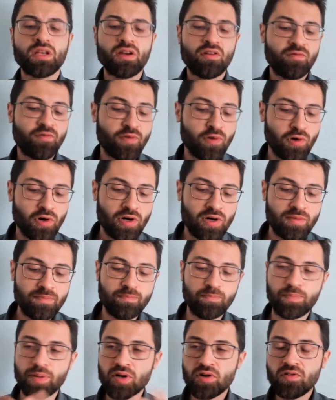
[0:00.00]
For
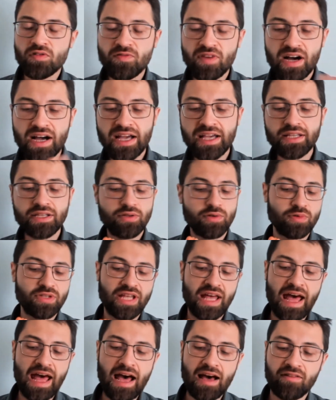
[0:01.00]
bovine, you would
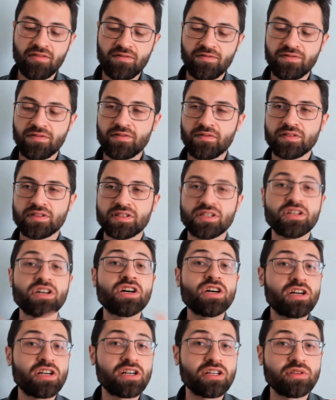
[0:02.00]
have the
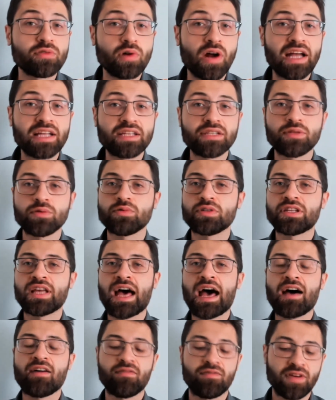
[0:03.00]
herd, right? You would
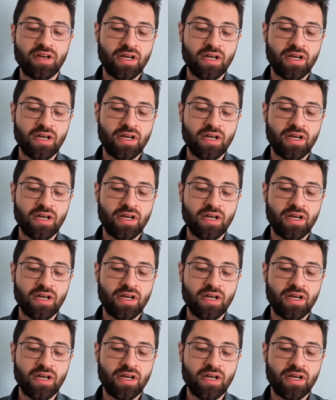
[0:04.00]
have